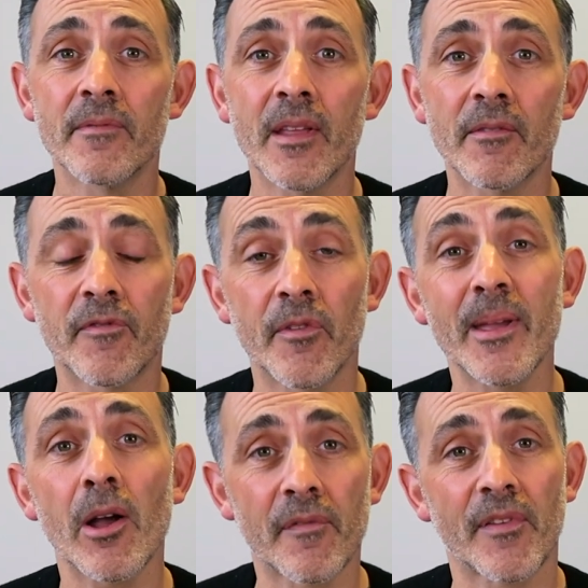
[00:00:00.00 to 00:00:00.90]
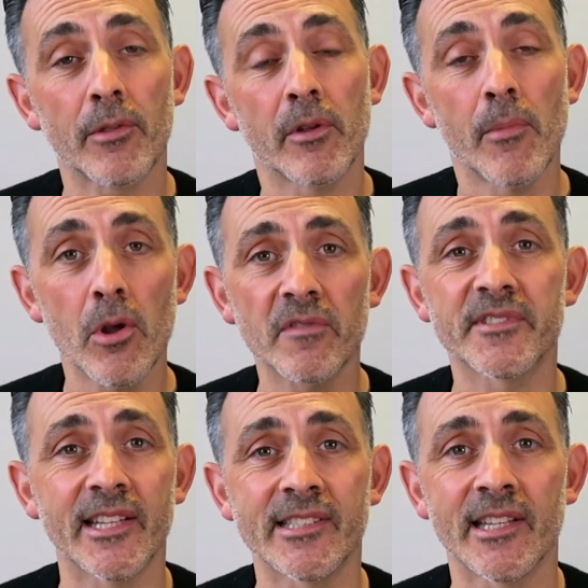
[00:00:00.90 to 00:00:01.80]
It, for me, I found the
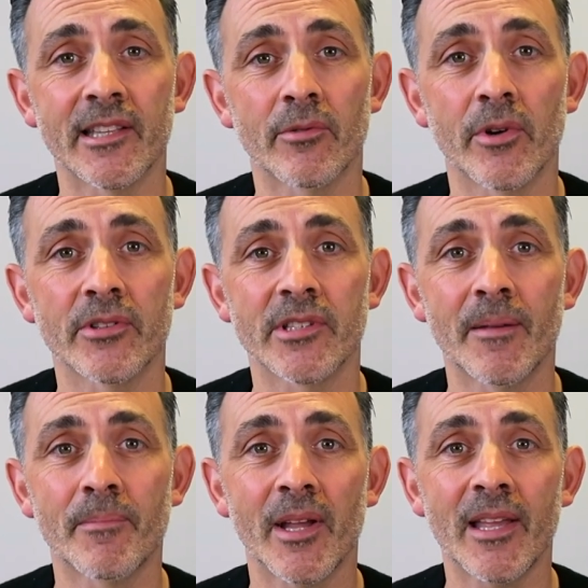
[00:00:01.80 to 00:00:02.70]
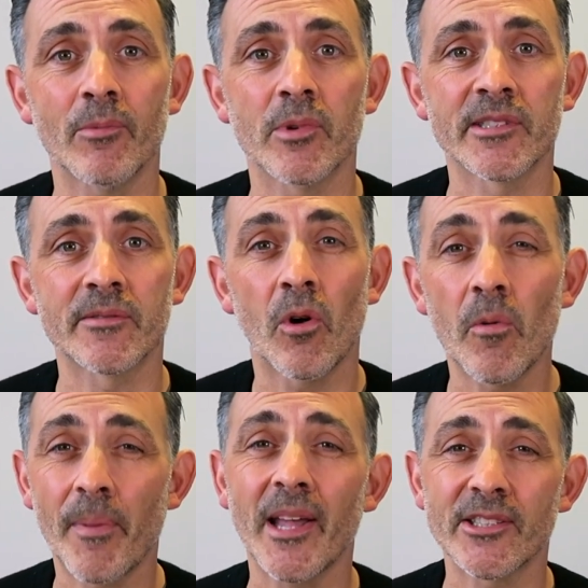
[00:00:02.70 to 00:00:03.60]
moves easy in the routine, but it was all
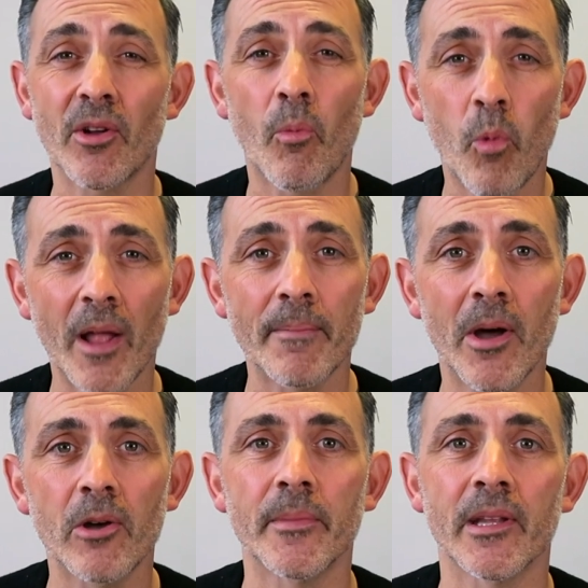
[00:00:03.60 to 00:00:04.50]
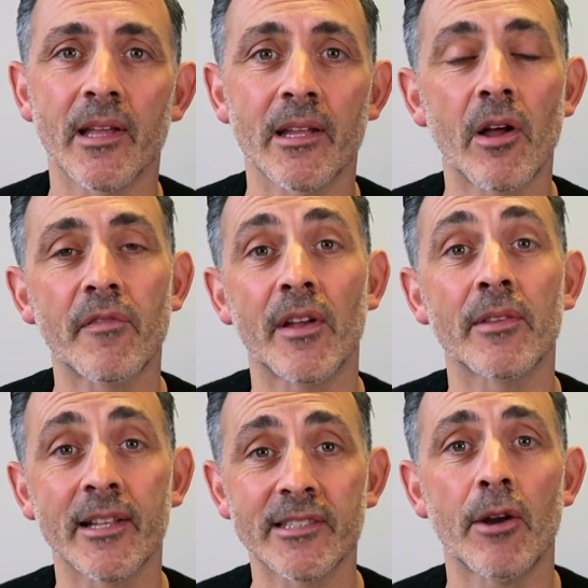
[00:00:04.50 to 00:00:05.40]
based on one moment, and I
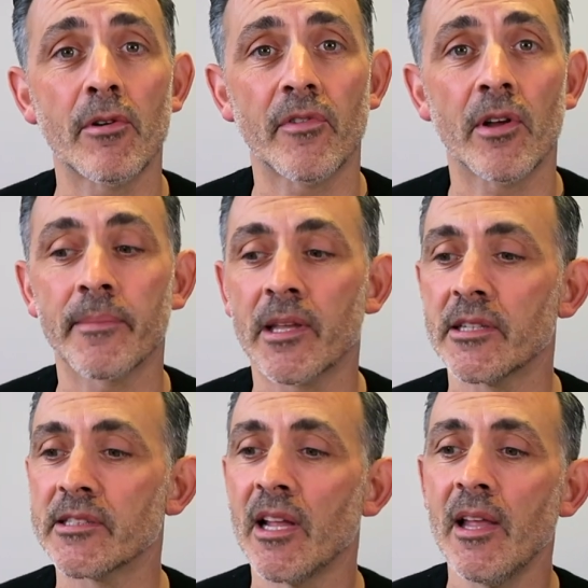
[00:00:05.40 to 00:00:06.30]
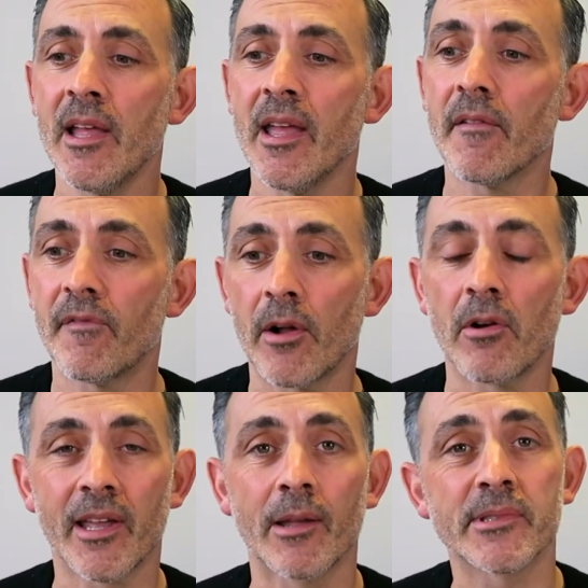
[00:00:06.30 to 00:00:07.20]
found that terrifying because it felt
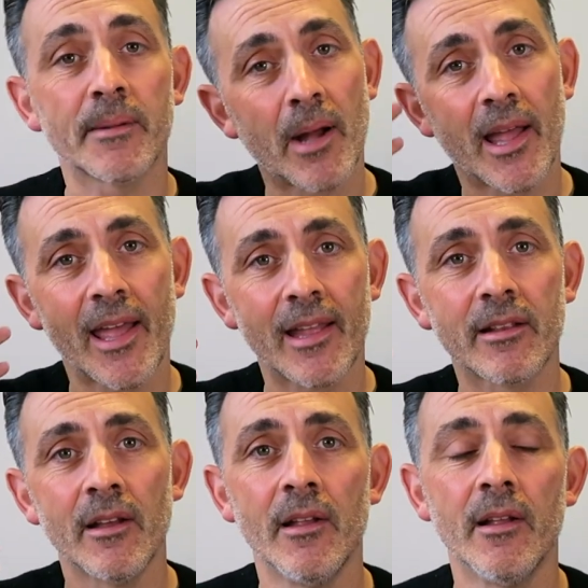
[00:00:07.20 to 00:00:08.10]
like it was in my head,